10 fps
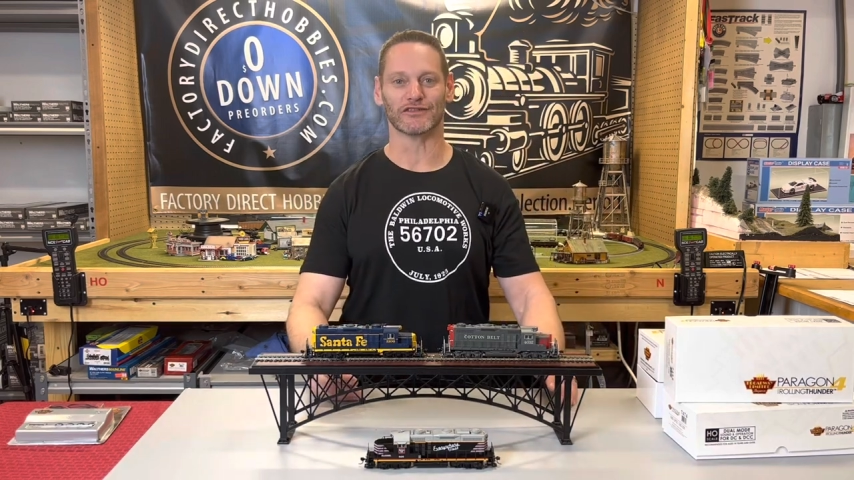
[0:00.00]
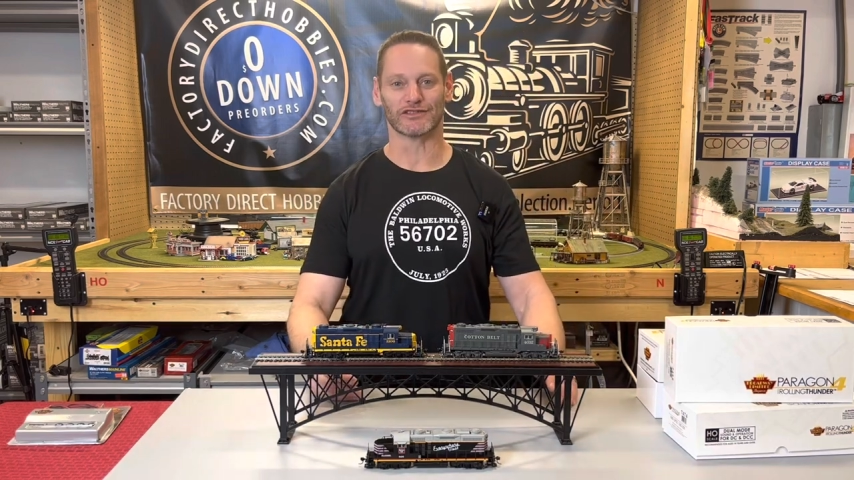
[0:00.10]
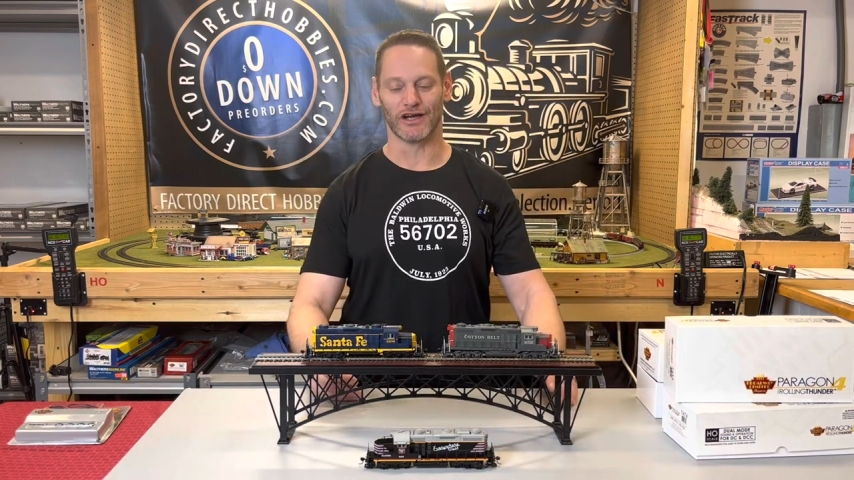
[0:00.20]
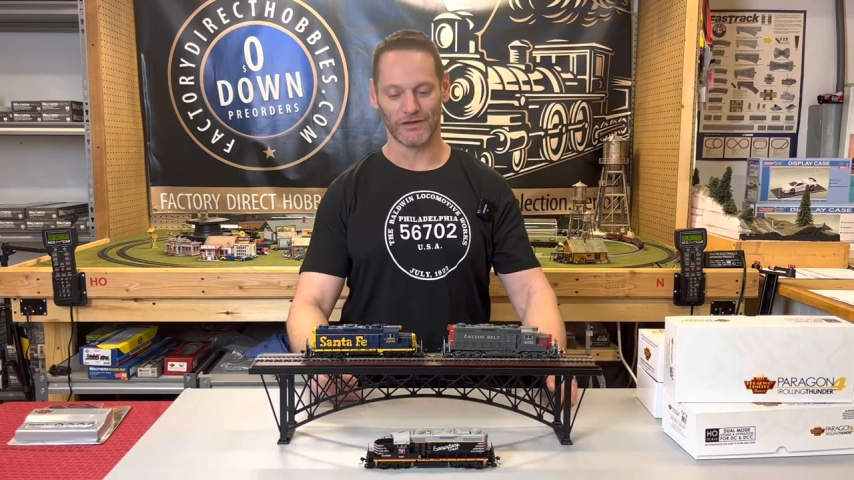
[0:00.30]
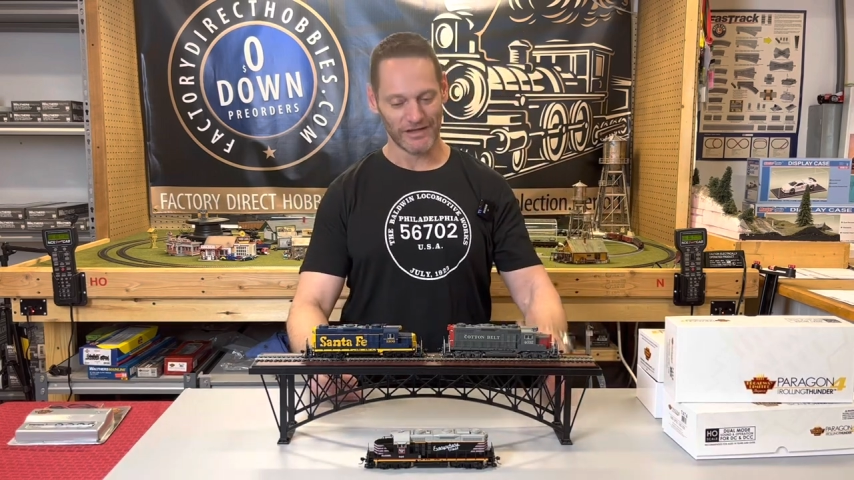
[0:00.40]

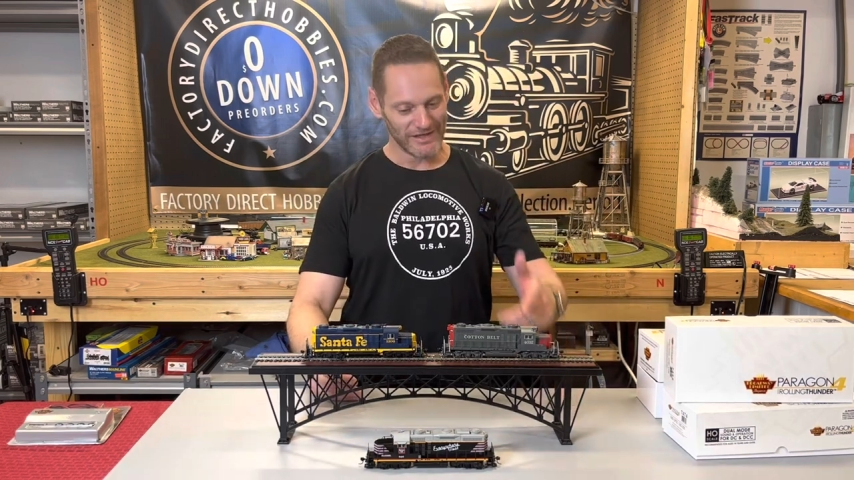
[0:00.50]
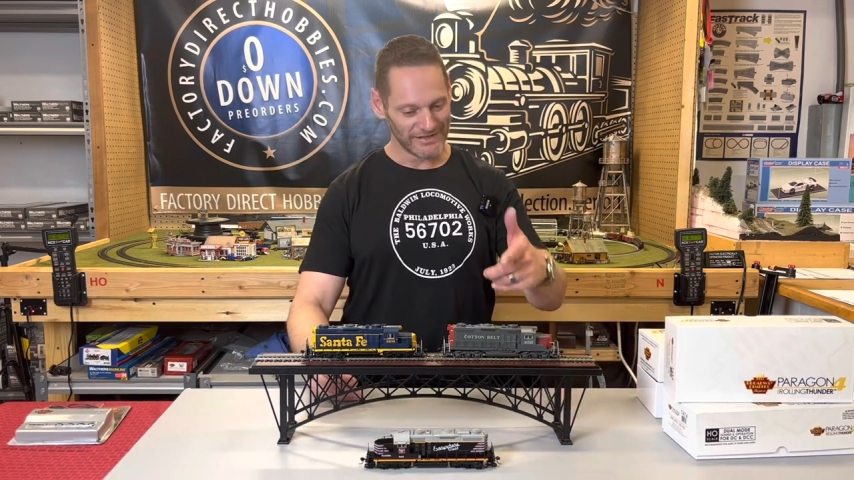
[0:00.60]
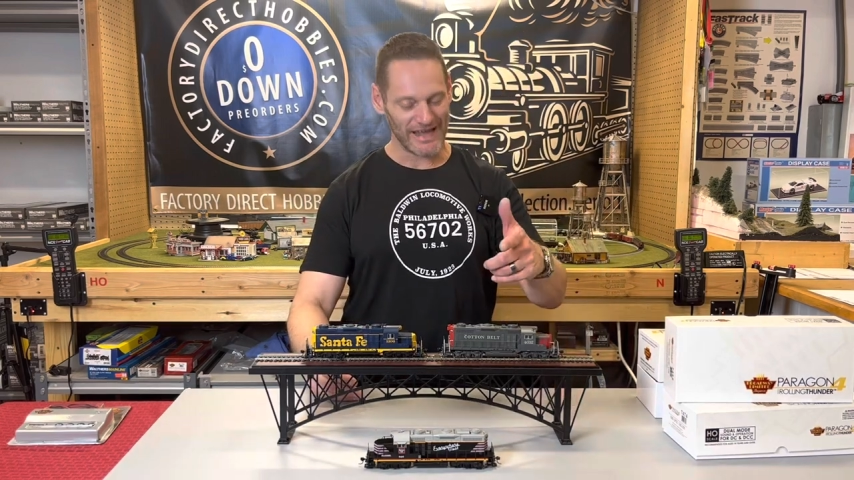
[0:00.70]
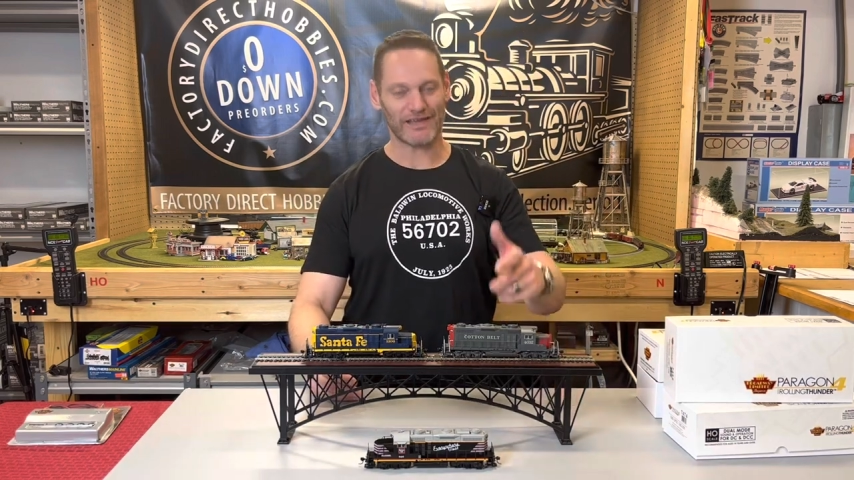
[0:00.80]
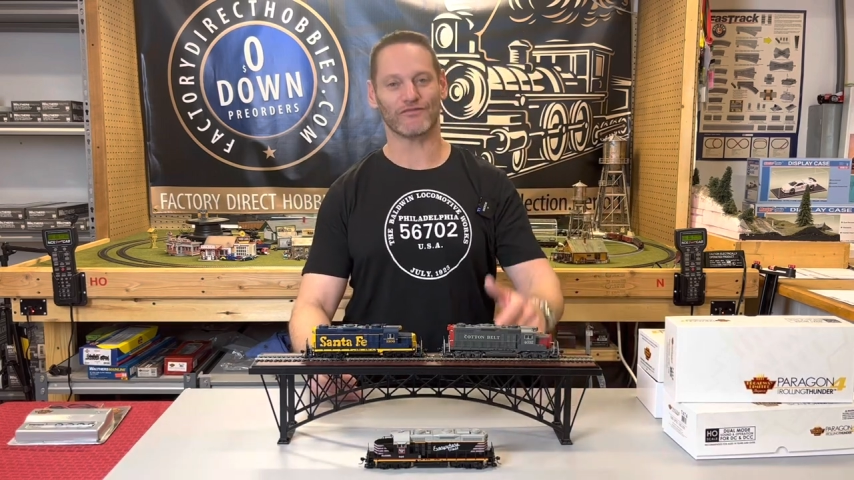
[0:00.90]
So
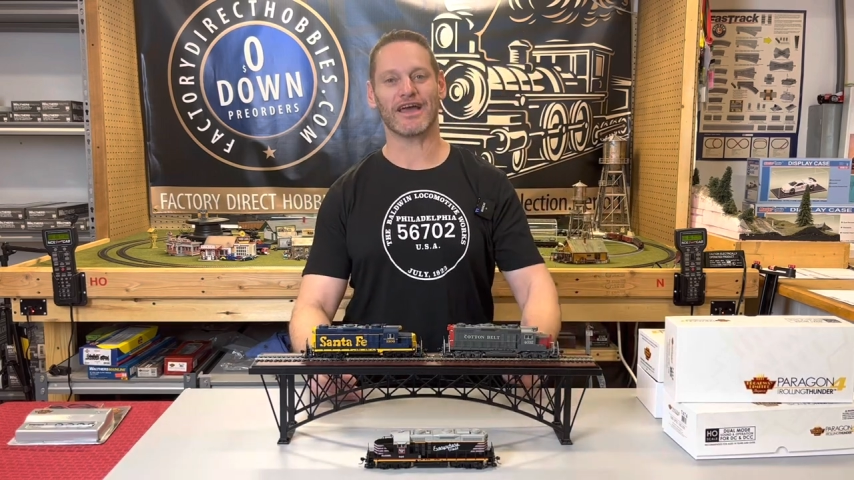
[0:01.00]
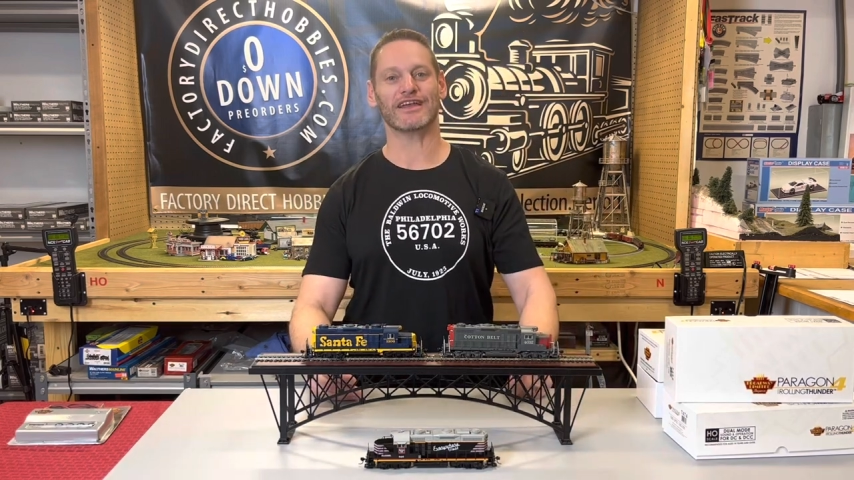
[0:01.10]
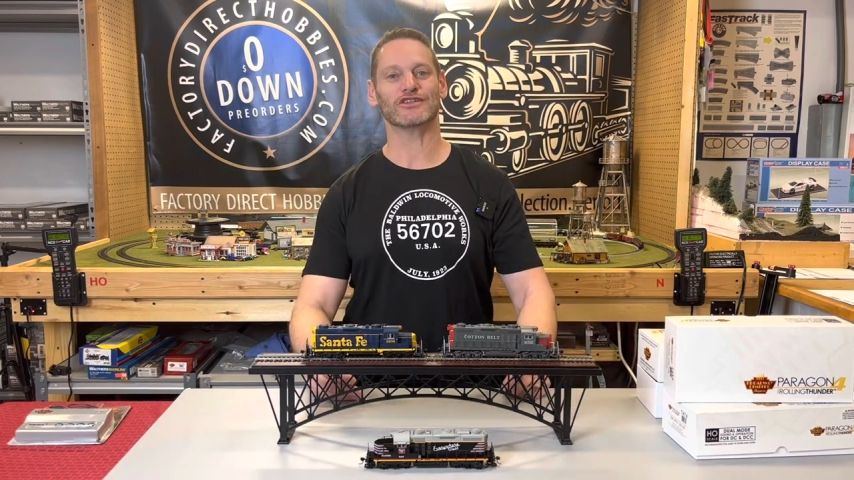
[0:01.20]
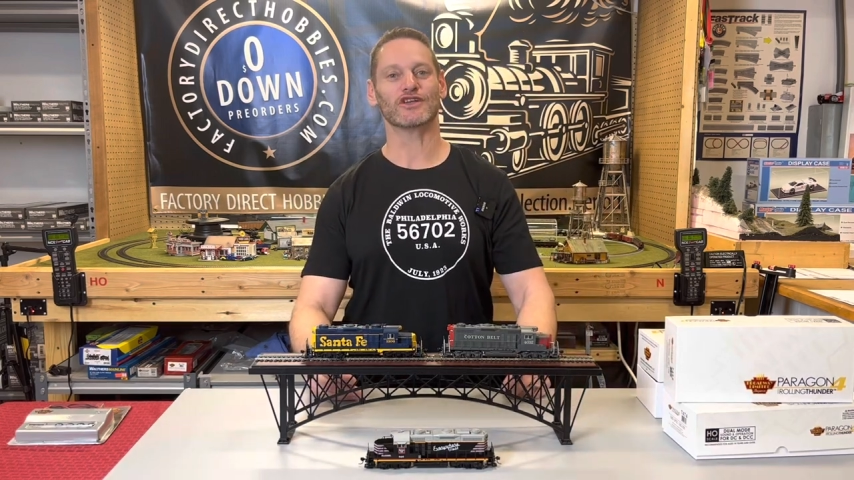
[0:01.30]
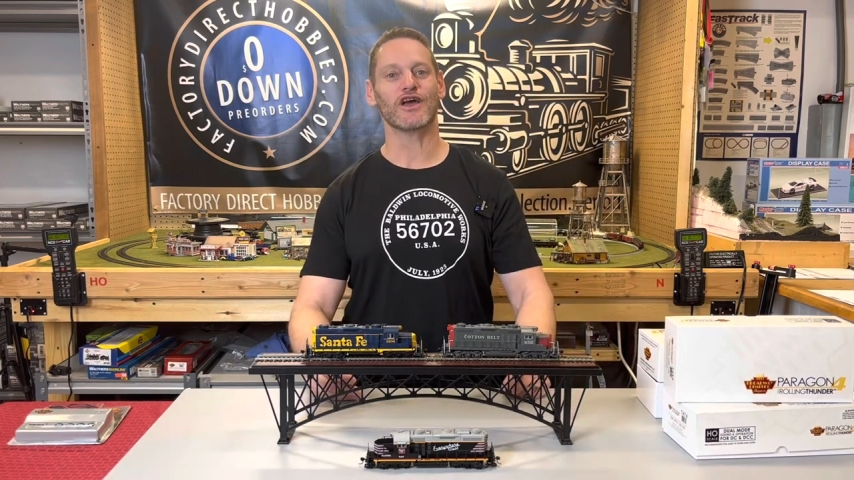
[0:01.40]
take
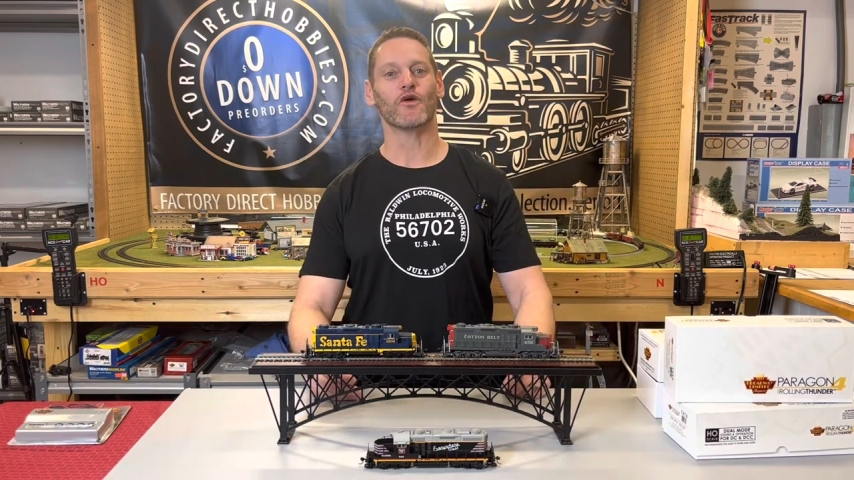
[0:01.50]
advantage.